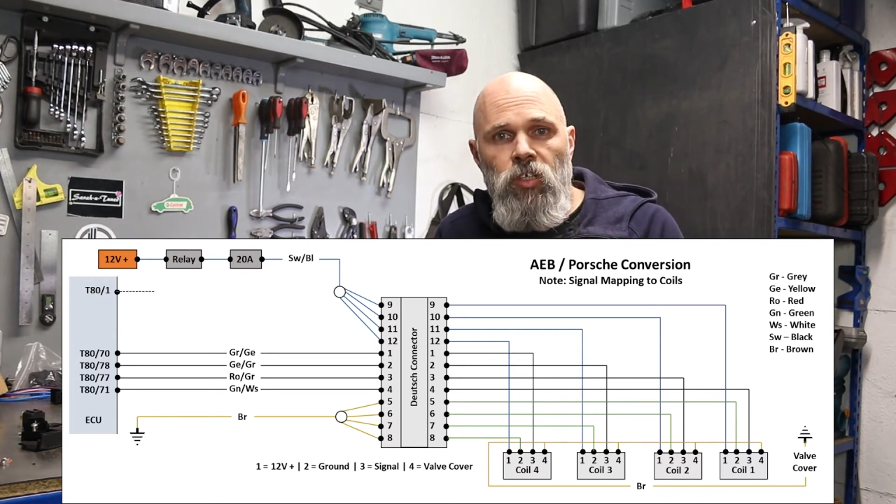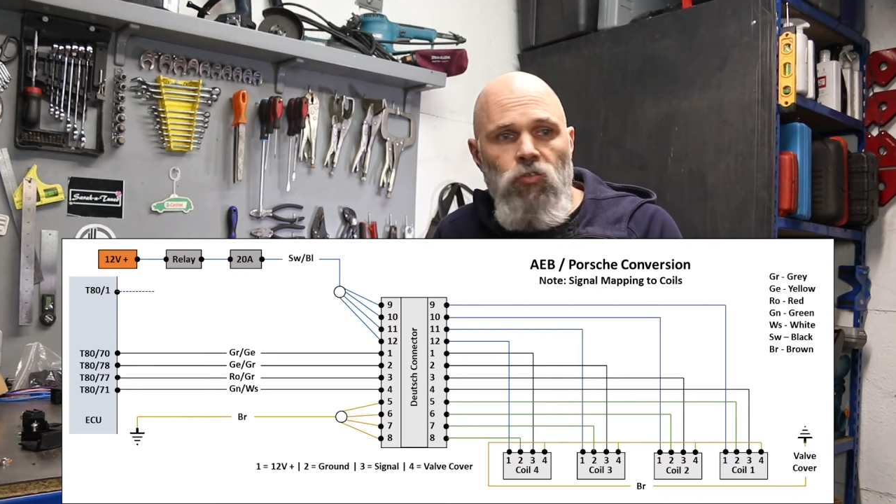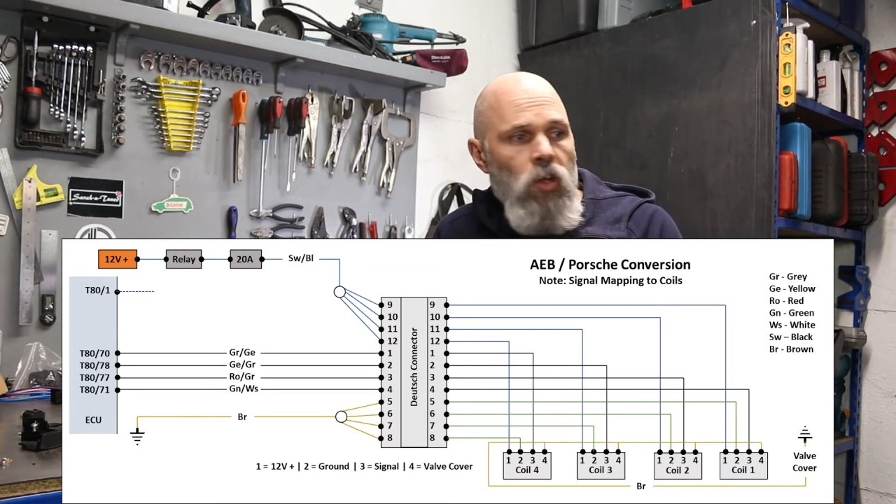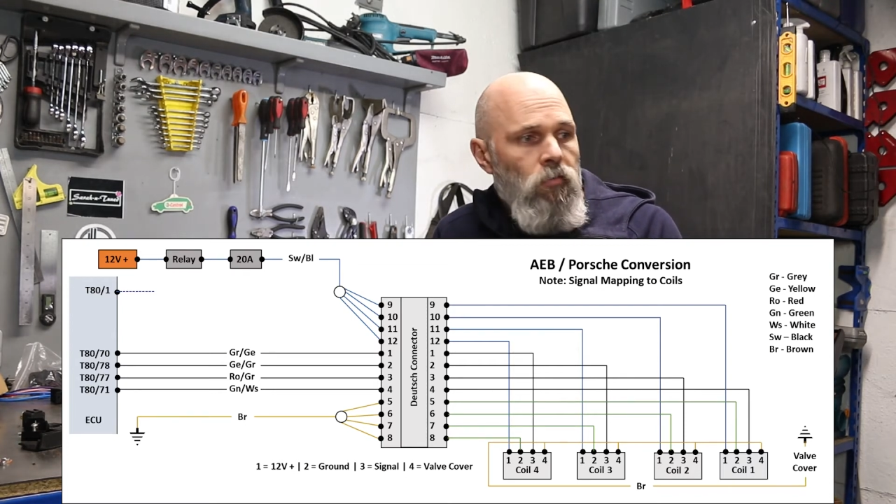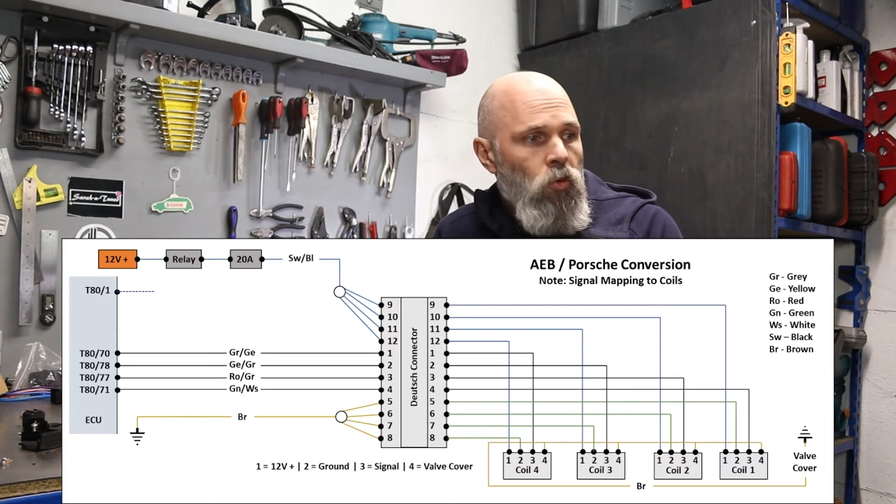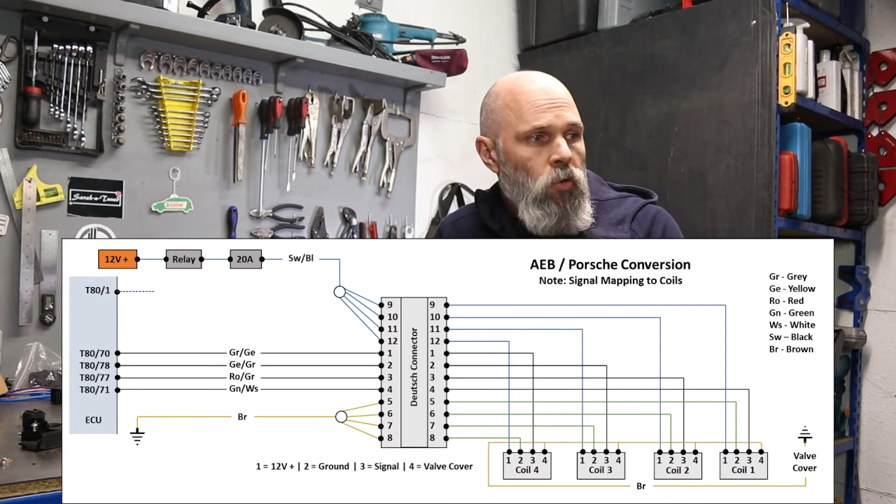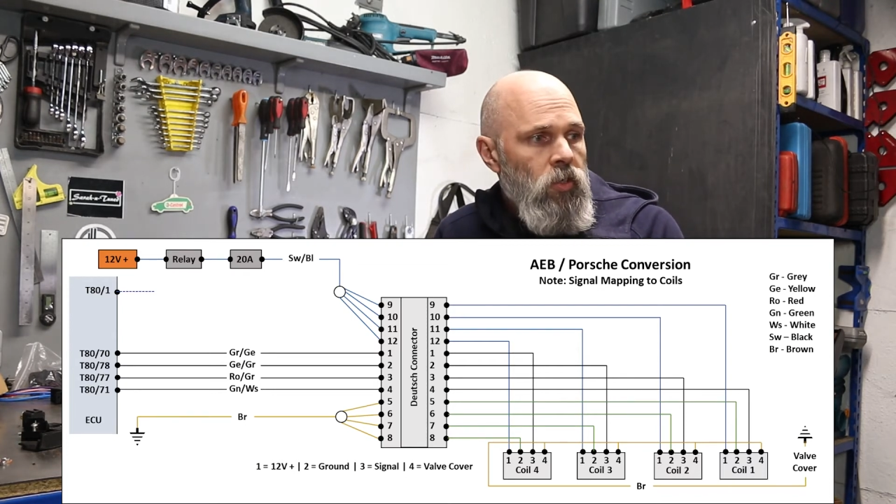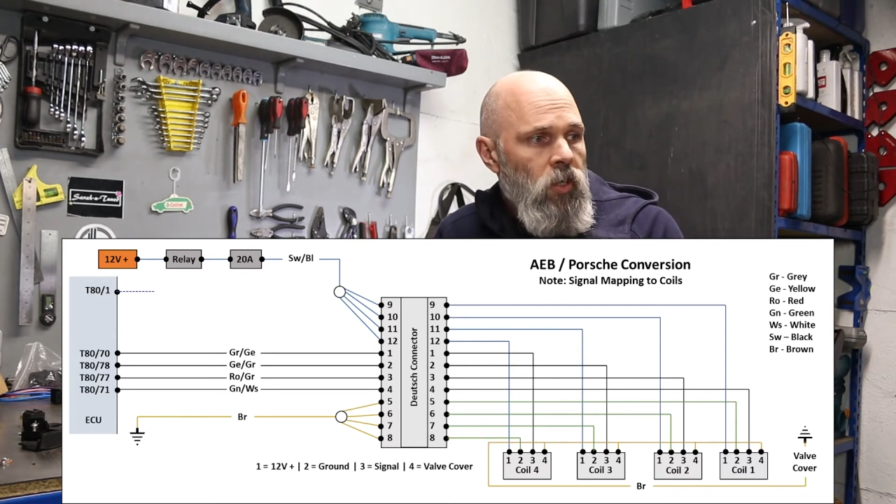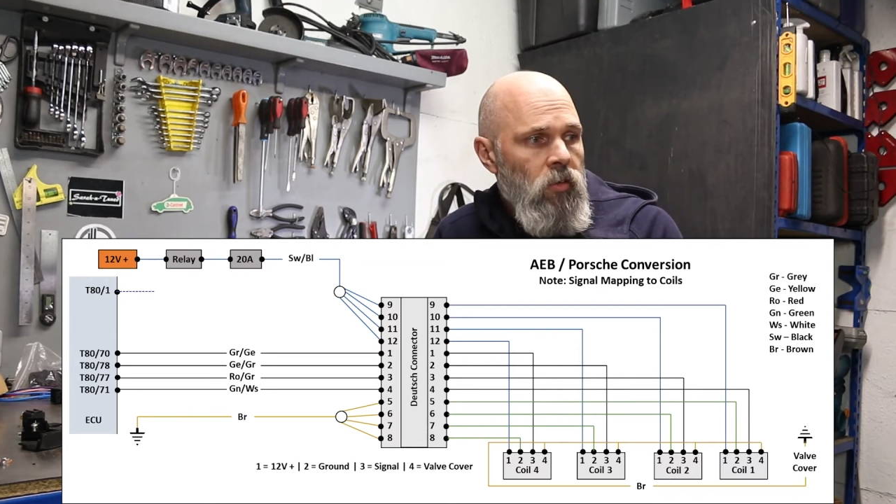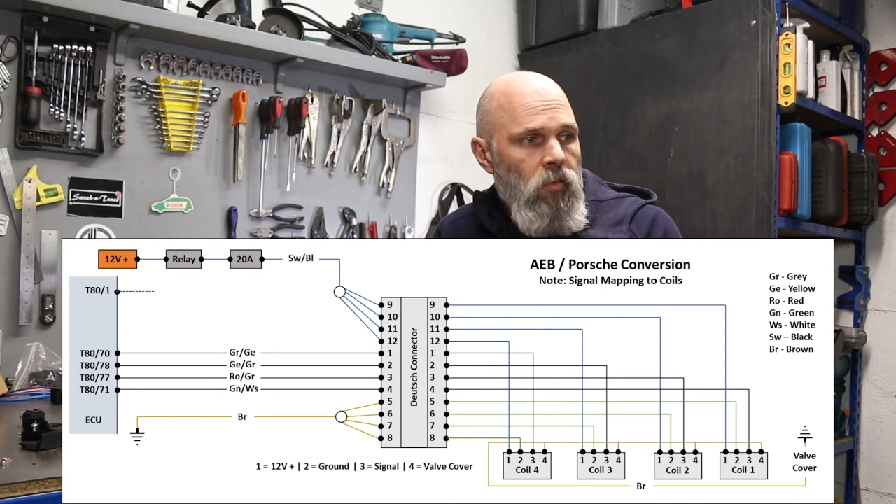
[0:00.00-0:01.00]

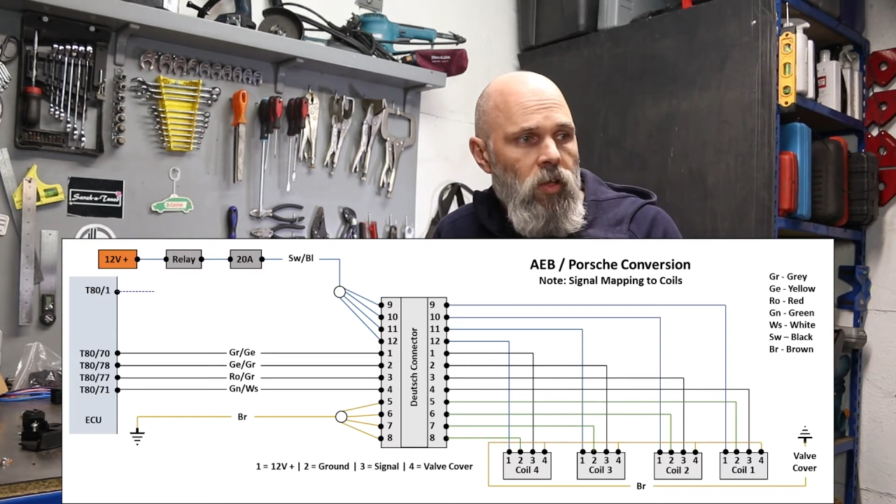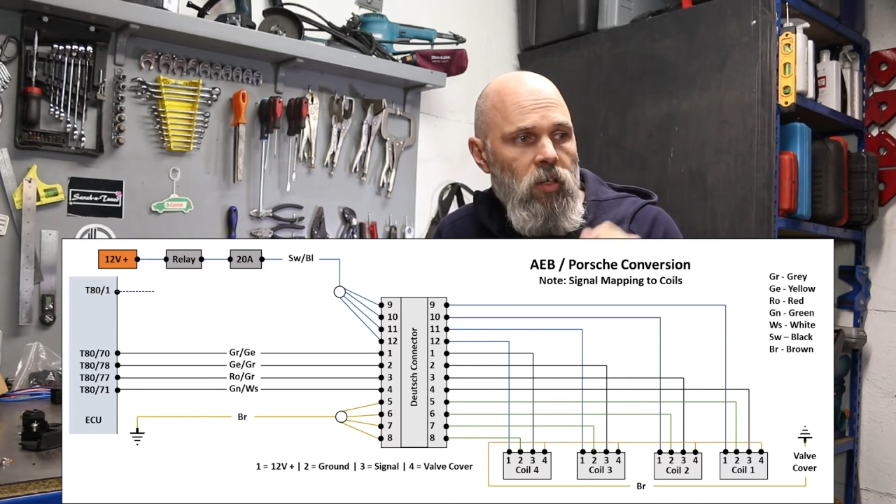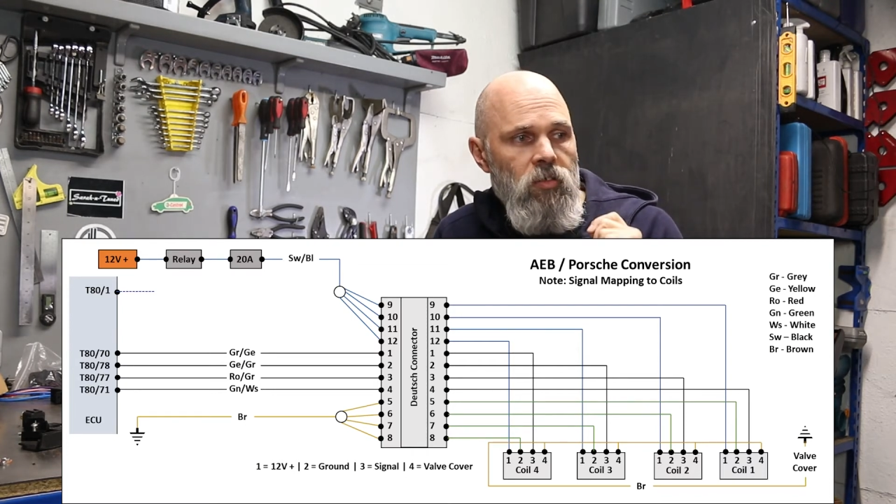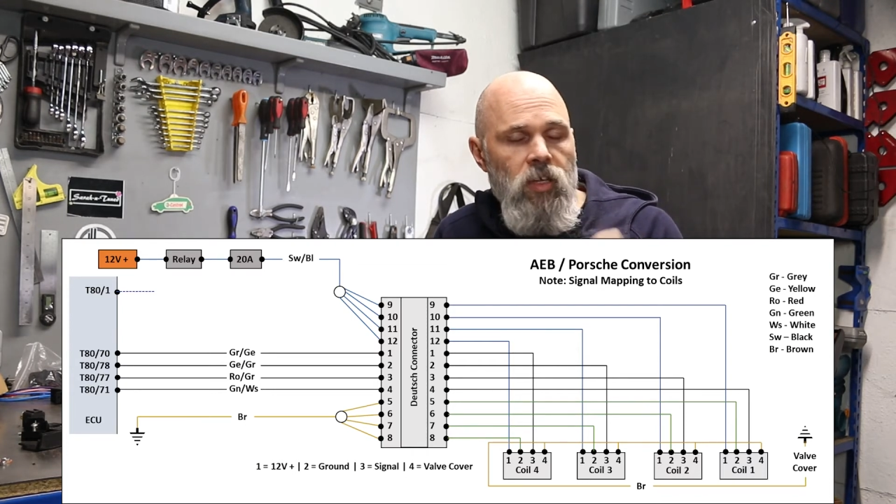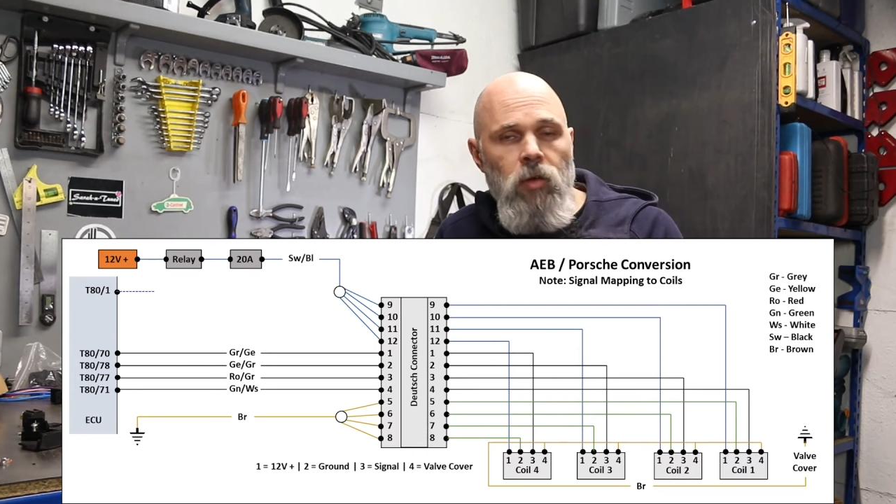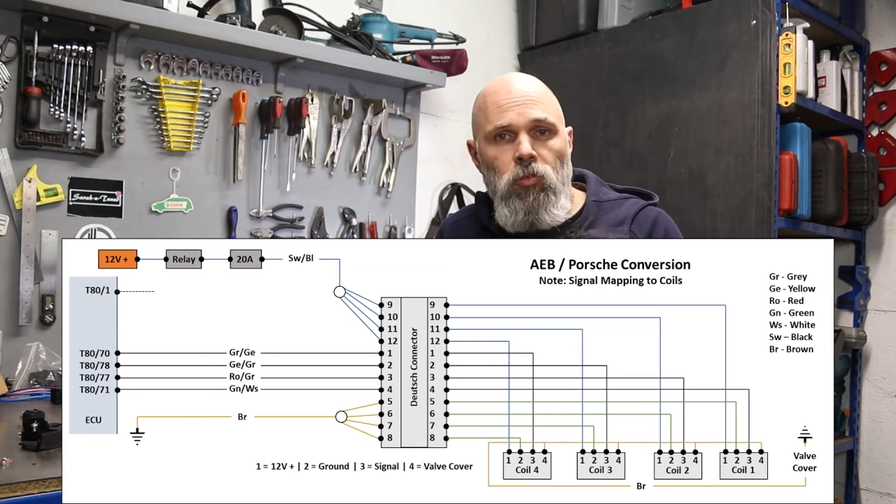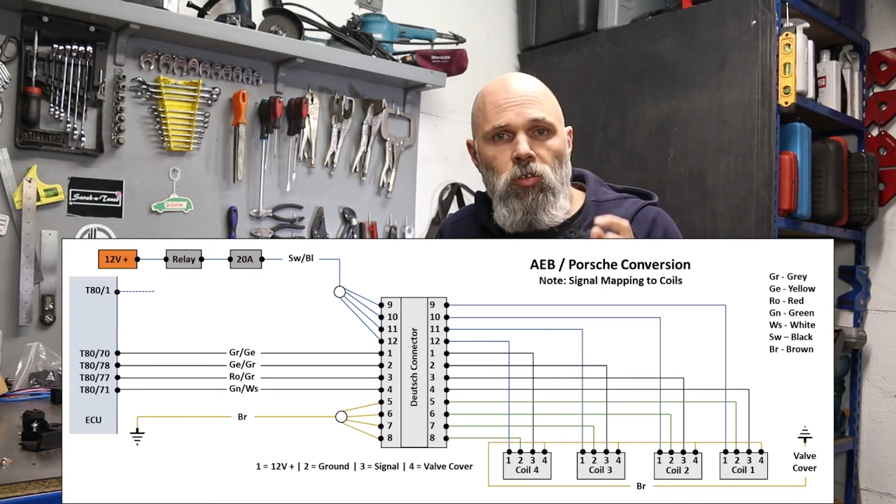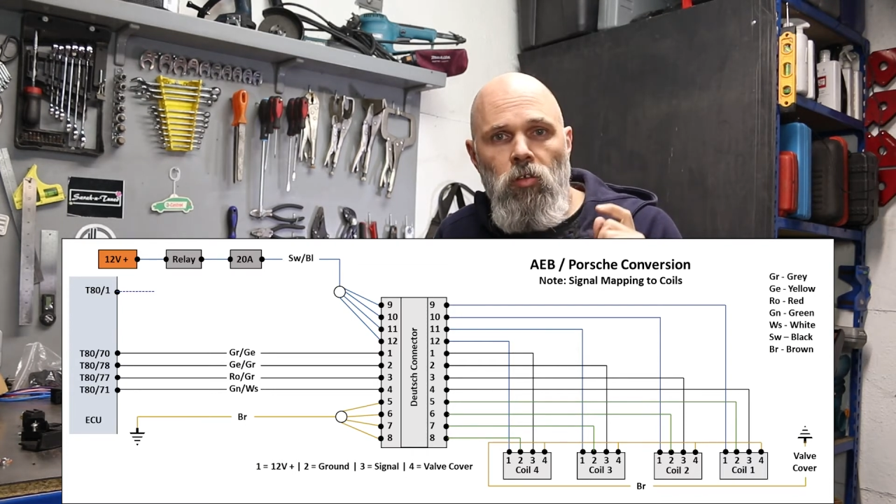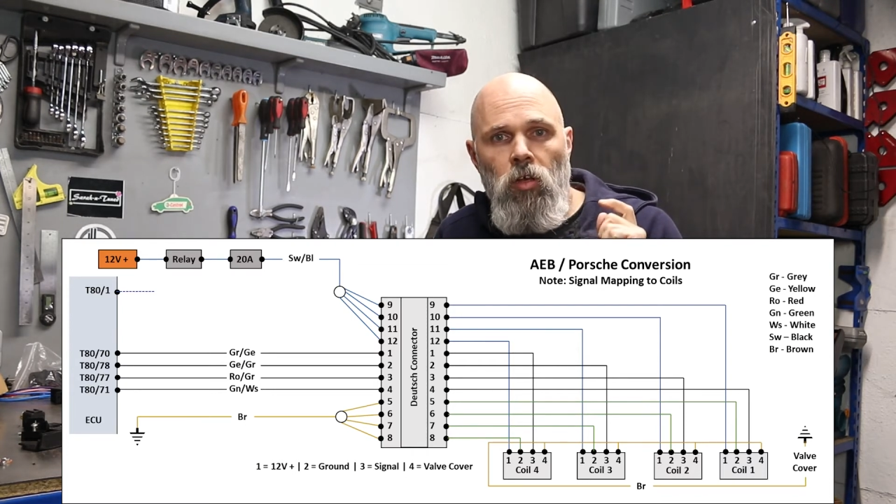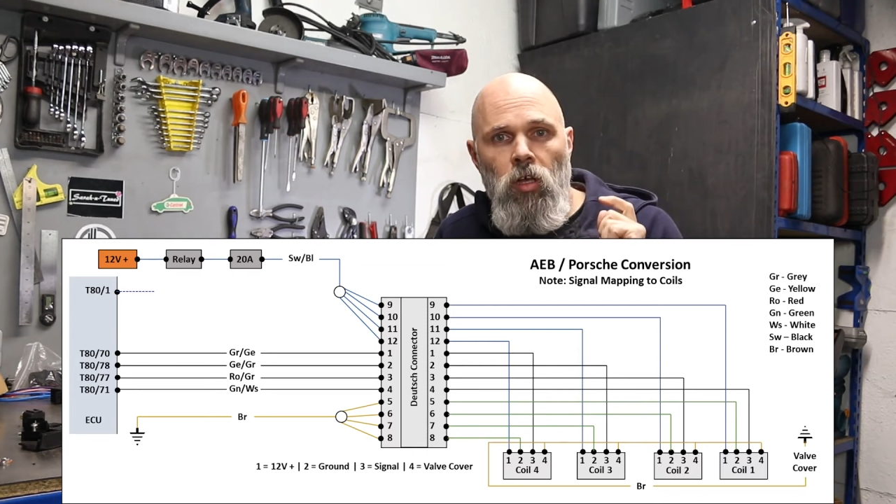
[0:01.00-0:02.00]
straightforward, except